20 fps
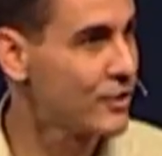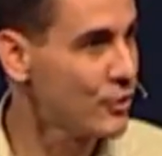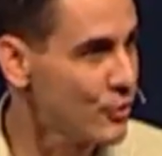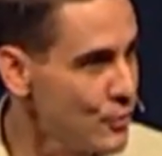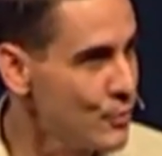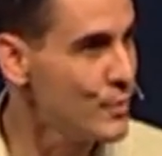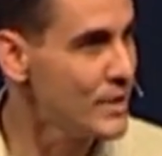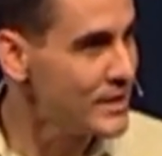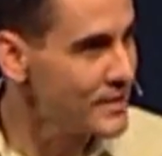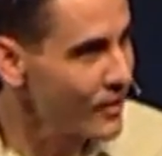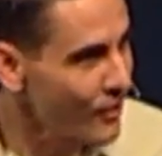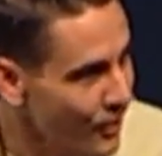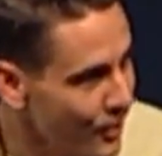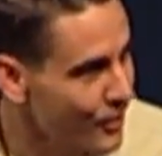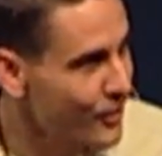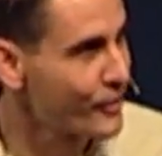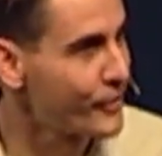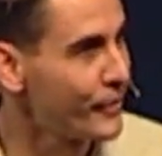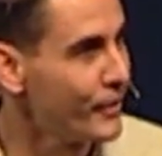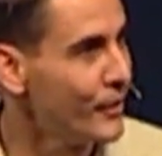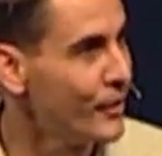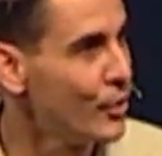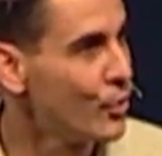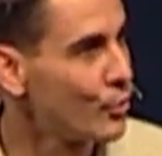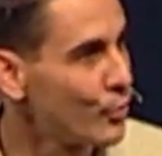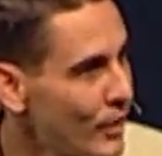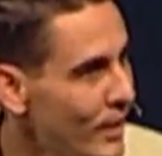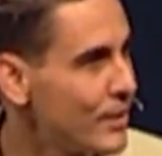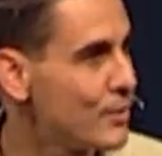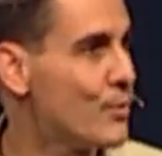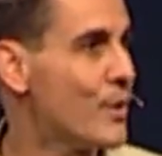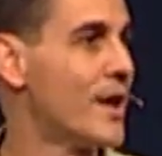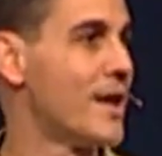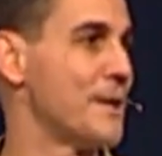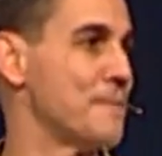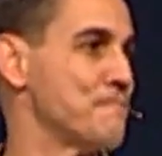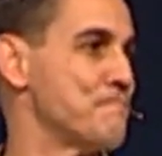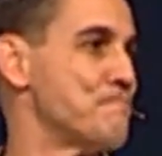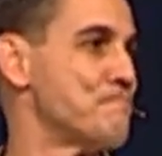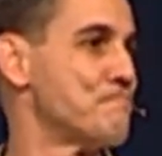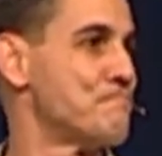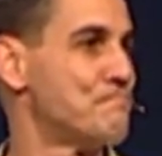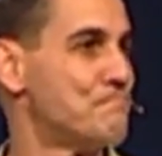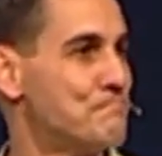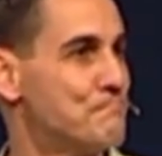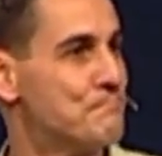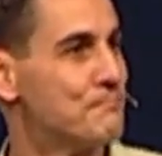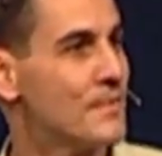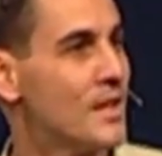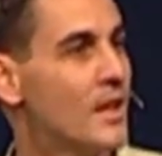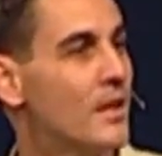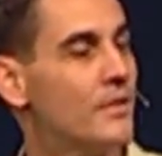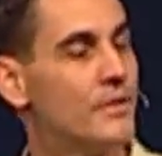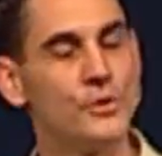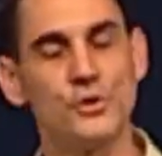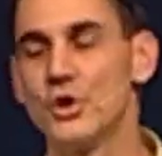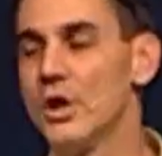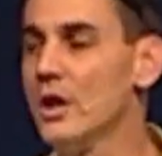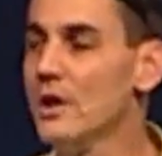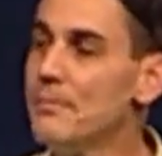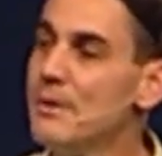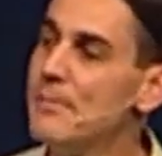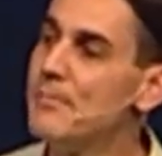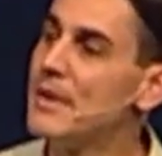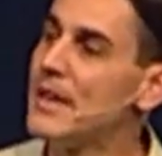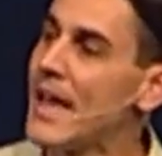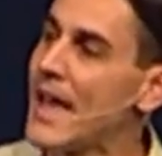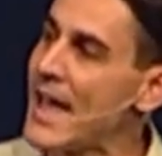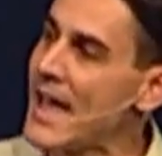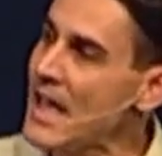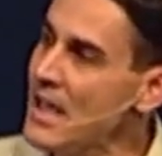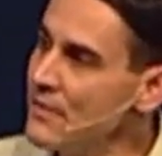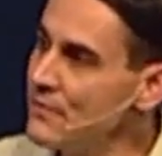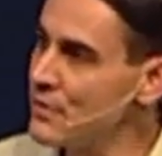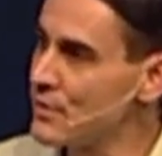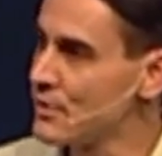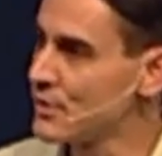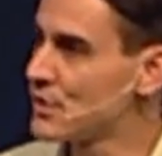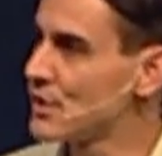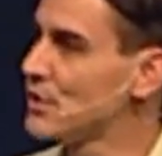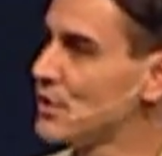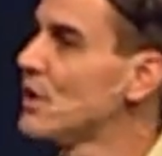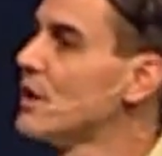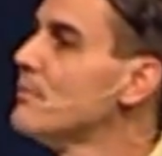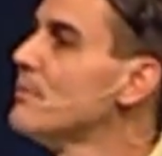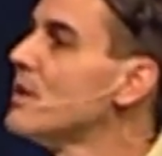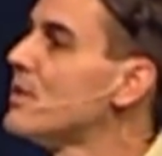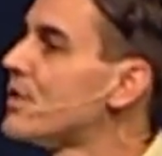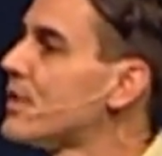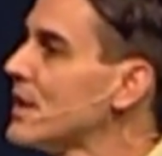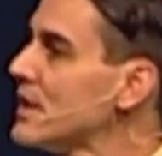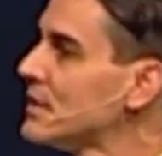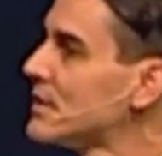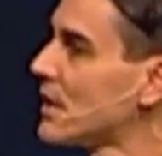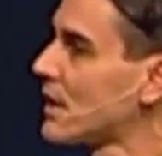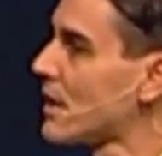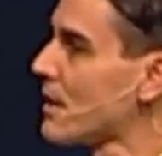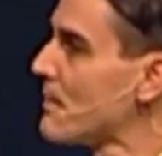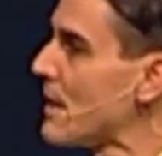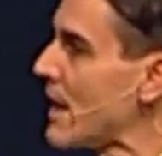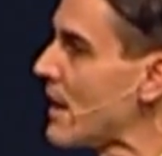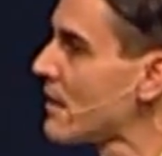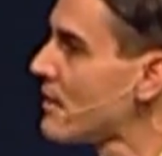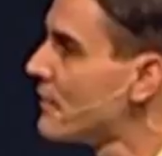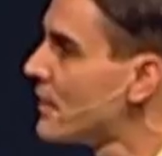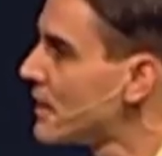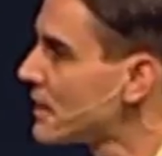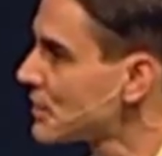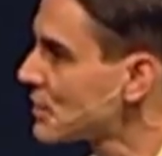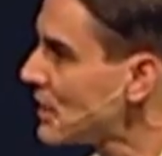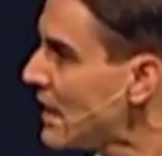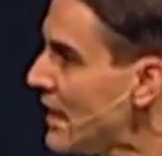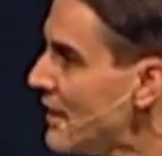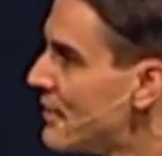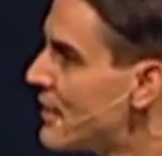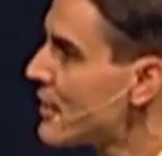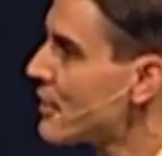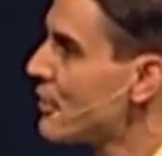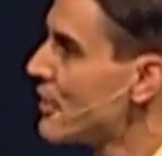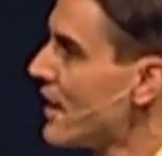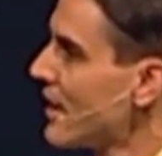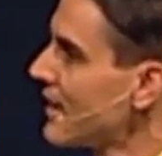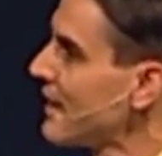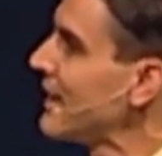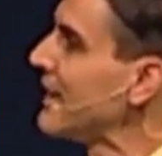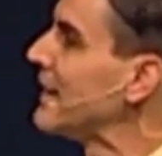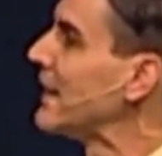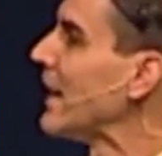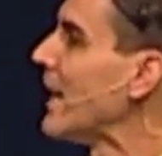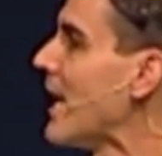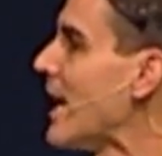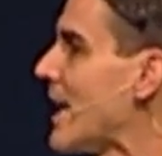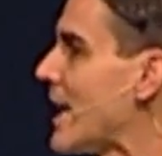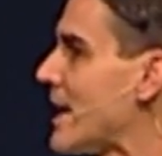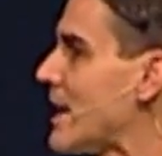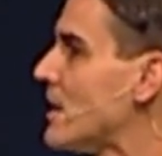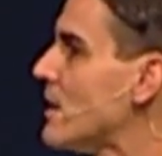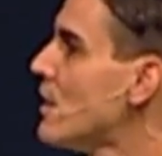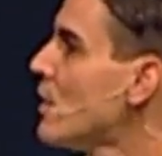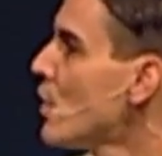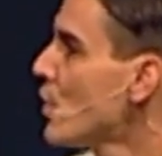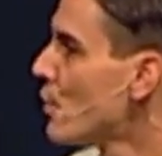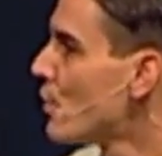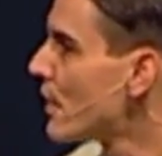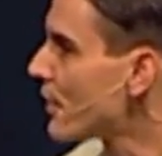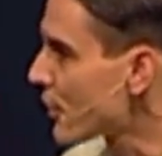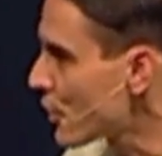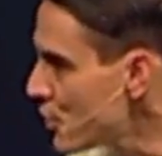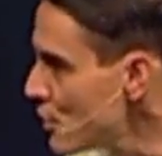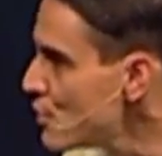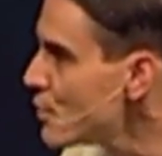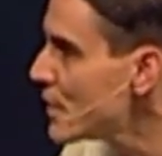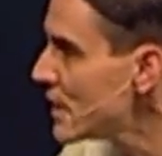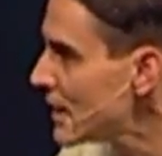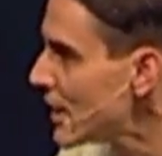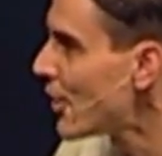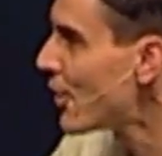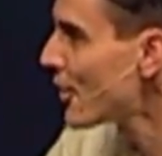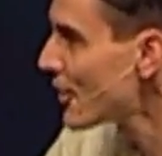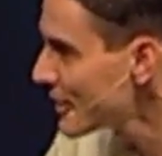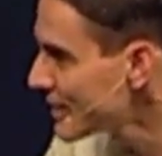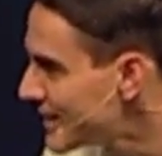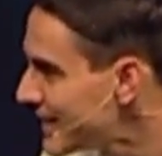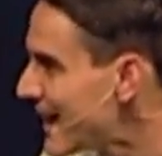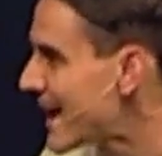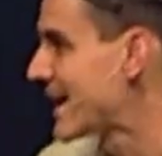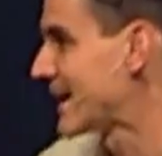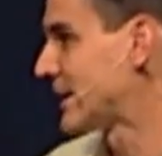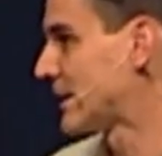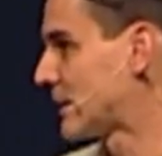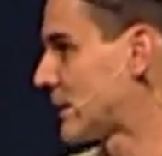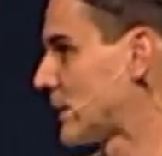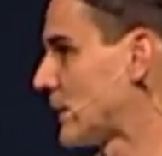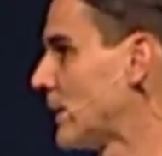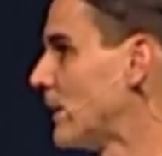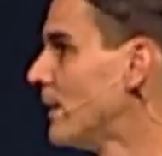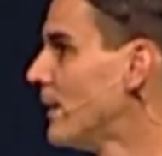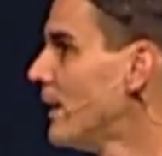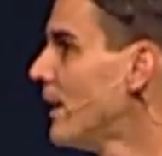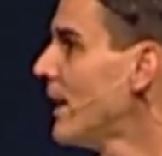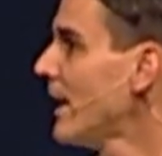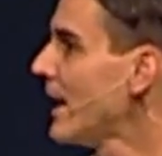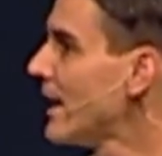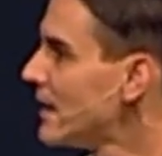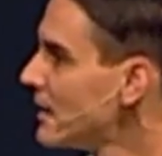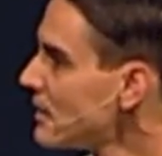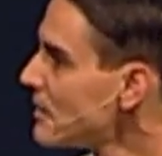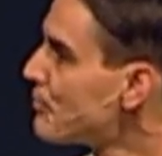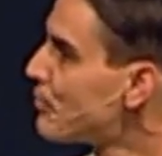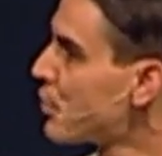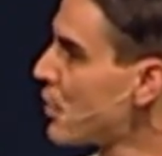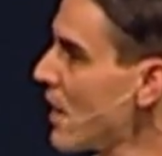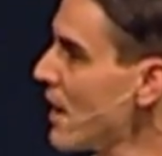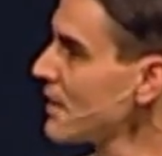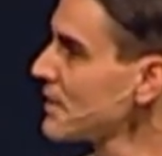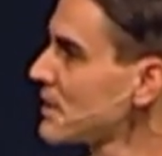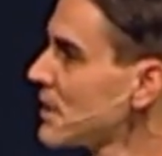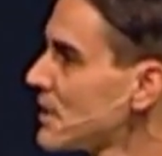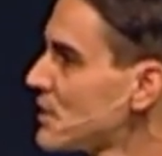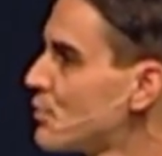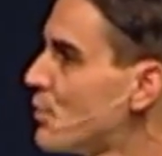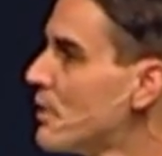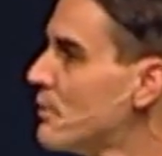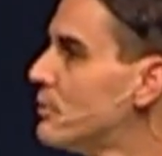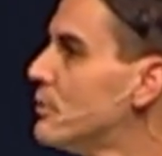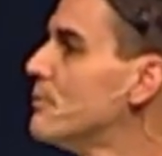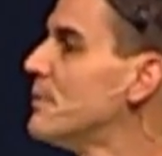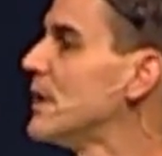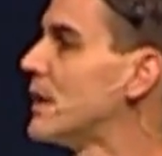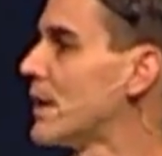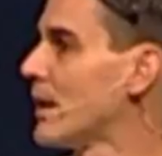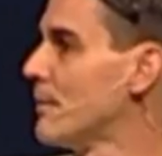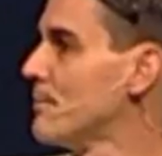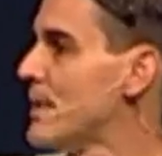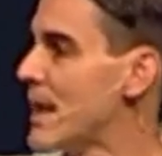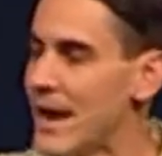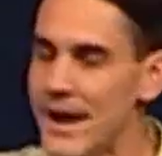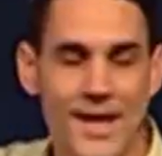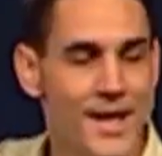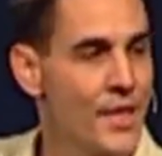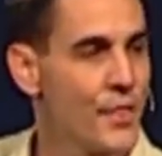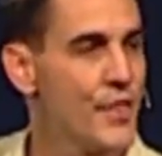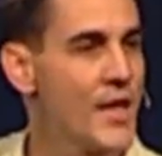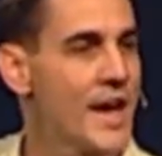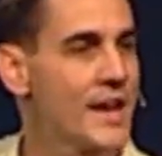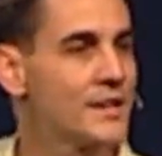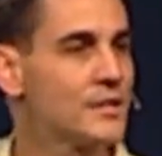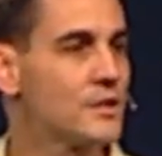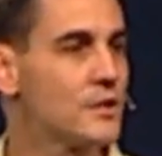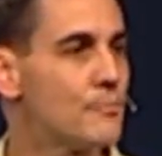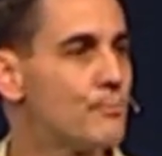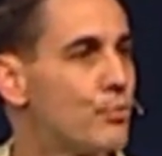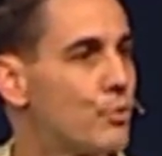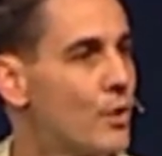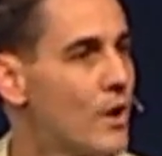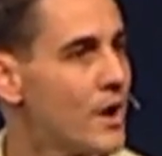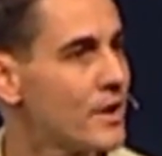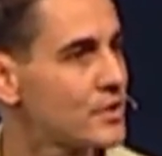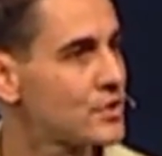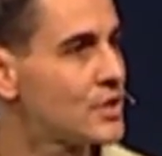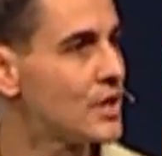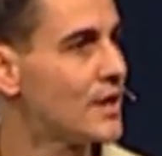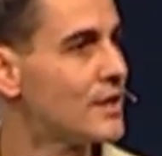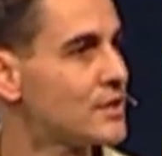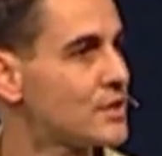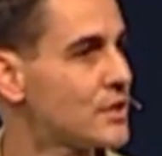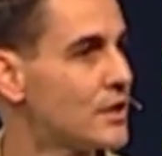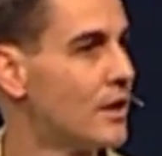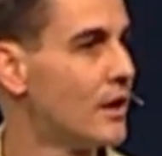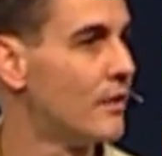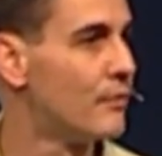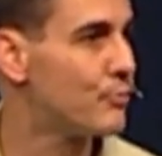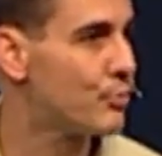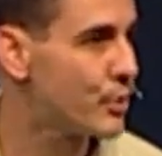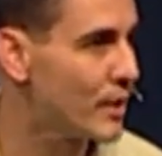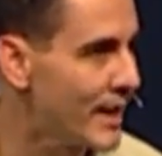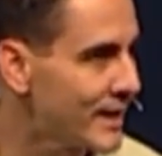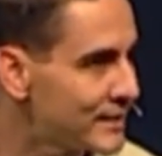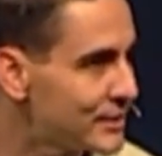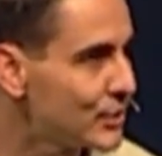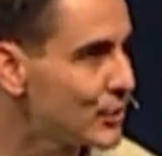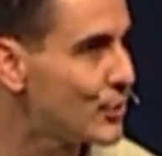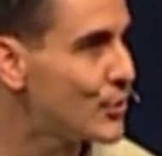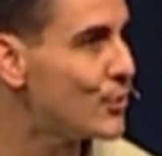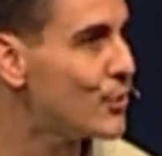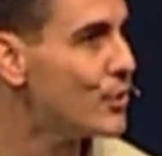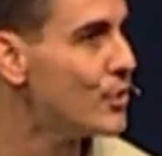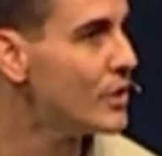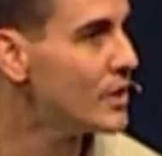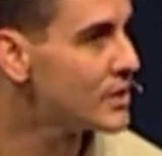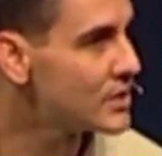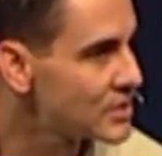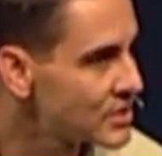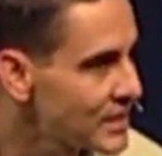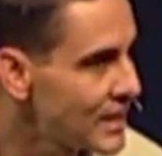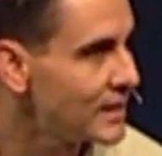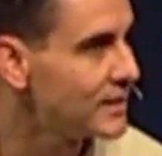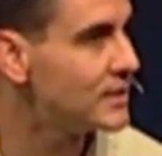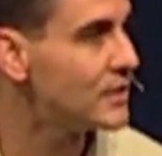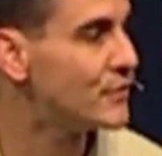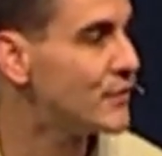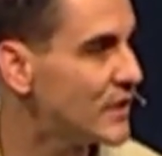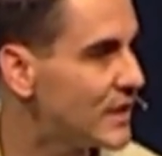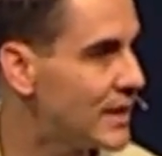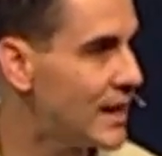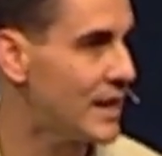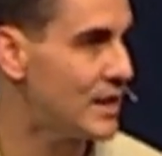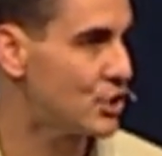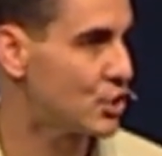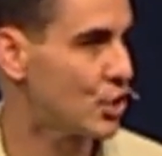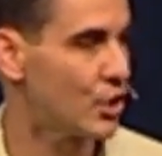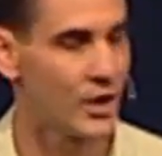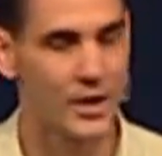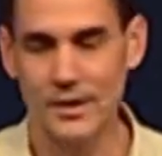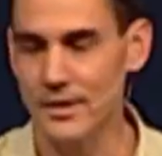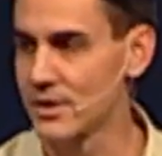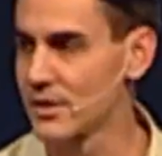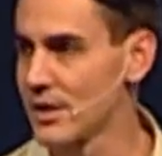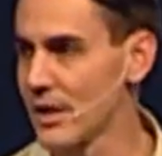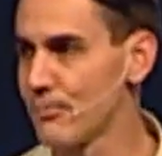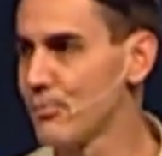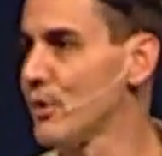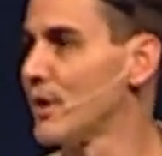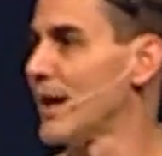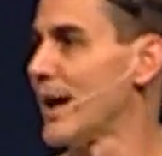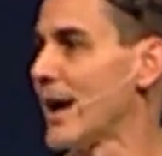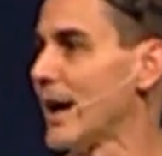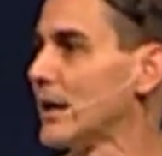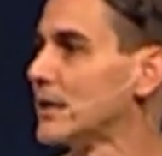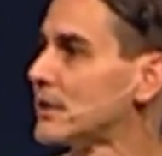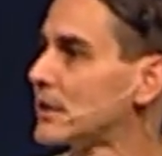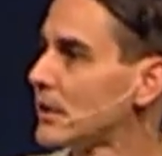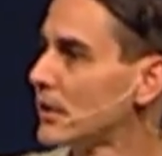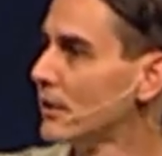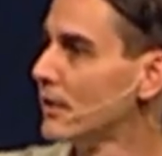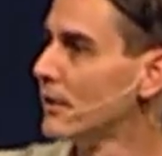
who we are right away. There's going to be behaviors, there's going to be things that come out of us that are not in line with who we are yet. And in the process, we will become that. That is the process of practical sanctification, not a separate act,